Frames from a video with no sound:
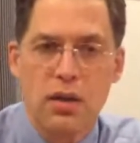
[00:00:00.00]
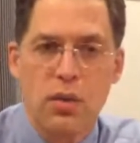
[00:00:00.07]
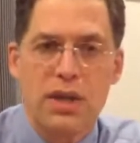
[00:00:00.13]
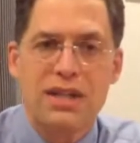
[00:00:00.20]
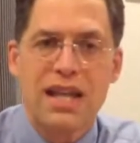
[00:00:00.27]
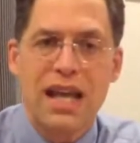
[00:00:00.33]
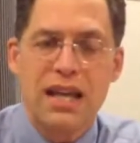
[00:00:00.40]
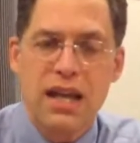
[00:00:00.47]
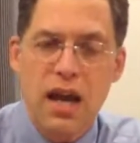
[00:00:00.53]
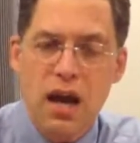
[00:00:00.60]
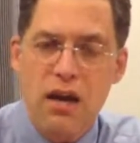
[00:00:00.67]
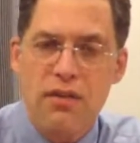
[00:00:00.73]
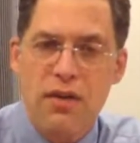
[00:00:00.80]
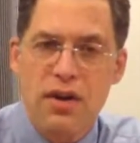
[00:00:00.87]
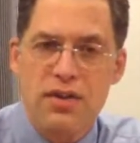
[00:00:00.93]
We take
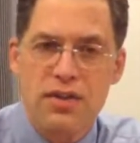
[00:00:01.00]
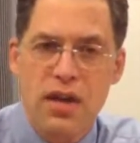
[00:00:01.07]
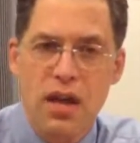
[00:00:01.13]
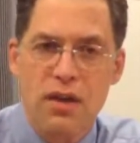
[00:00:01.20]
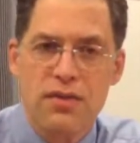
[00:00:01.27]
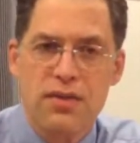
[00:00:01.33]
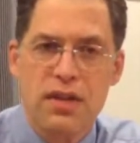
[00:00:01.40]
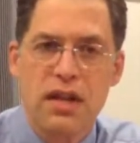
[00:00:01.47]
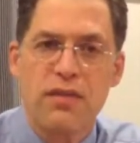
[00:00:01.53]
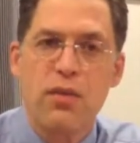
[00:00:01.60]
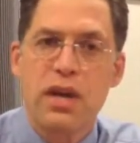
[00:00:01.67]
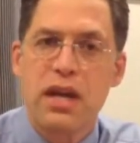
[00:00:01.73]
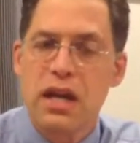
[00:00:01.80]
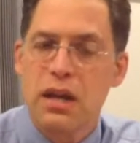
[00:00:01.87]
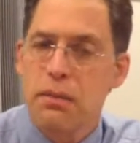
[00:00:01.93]
care of ourselves if
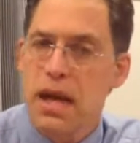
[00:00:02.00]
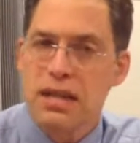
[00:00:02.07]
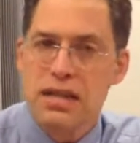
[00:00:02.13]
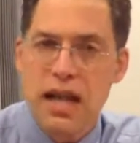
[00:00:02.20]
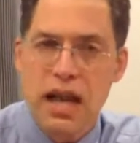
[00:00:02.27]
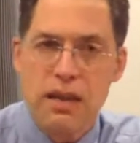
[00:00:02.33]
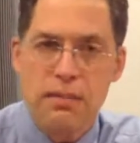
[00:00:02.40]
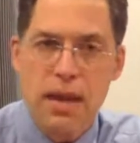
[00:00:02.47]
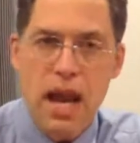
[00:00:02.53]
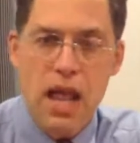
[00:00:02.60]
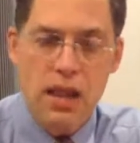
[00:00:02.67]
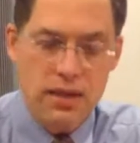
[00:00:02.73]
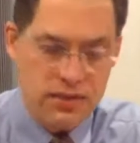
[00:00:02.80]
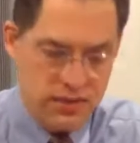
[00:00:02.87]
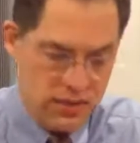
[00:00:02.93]
we can maintain
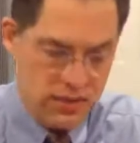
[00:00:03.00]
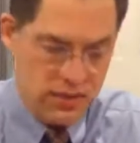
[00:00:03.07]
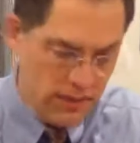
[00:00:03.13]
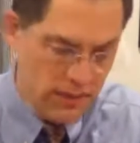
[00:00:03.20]
balance.